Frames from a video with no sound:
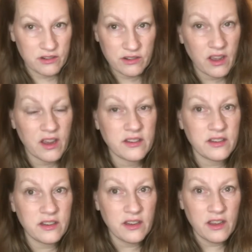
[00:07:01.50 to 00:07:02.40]
they're not
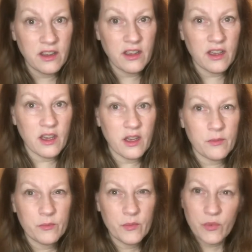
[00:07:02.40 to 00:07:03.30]

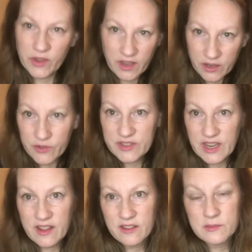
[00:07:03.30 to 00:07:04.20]
really
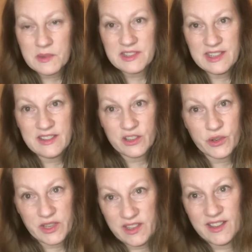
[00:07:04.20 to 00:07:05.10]
understanding they're supposed to eat the
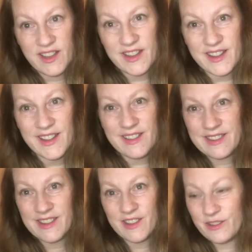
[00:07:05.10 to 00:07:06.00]
cookie,
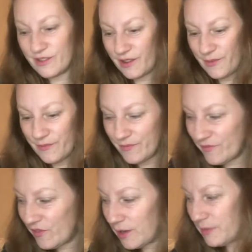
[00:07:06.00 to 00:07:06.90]
the little
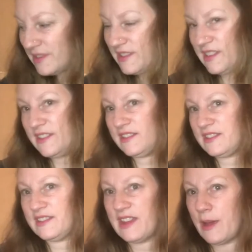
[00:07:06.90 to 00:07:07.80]
vitamin C
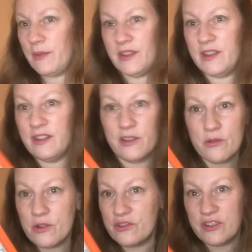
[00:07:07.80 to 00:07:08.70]
tablet.
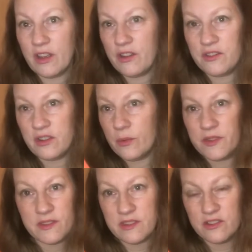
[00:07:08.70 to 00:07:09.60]
Coco Chanel doesn't know
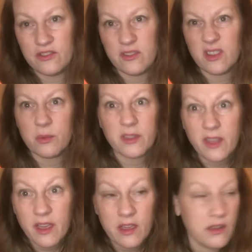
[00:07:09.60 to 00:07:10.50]
what this is. She's like, what the
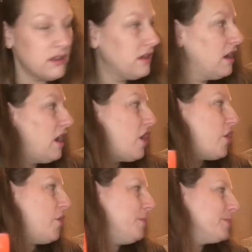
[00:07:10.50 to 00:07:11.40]
heck?
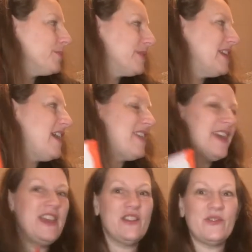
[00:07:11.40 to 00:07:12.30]
Oh, yeah,
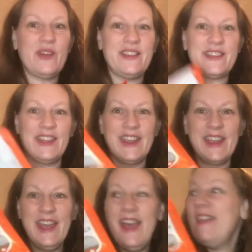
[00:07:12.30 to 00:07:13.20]
they hear the
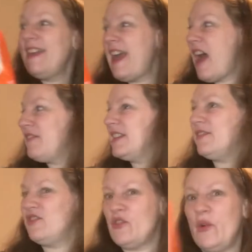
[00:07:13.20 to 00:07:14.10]
rustling. I haven't
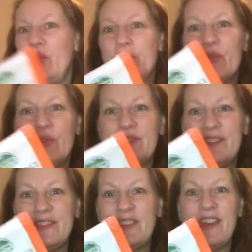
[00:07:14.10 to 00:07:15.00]
given the older girls
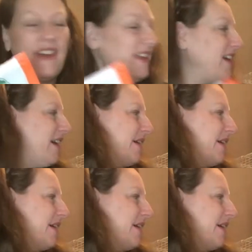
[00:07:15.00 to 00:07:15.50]
this yet.